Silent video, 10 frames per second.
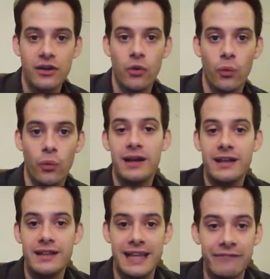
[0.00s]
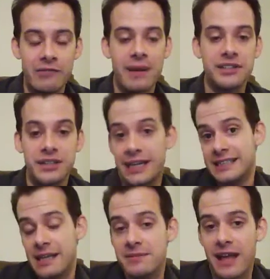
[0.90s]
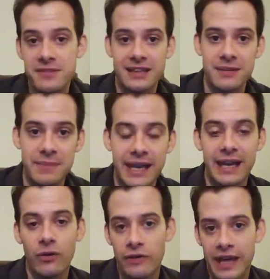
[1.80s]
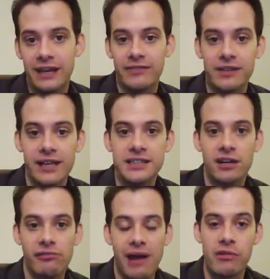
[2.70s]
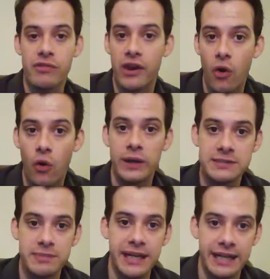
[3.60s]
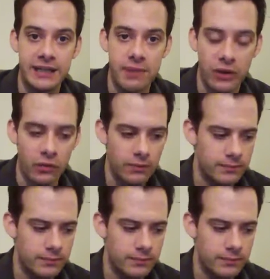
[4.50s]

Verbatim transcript: where the information is sometimes at the beginning or the end of a list rather than always being in the middle.